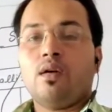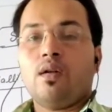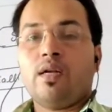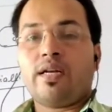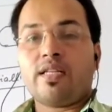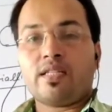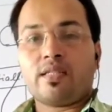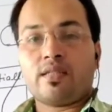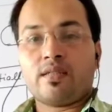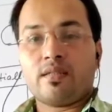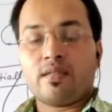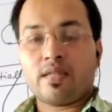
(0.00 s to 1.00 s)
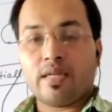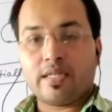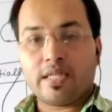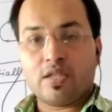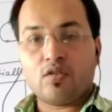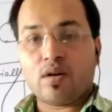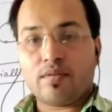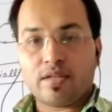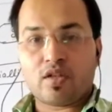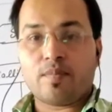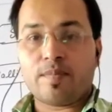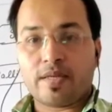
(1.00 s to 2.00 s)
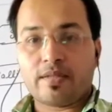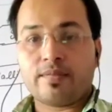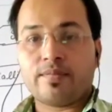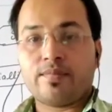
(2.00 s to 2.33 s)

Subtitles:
Let us continue our topic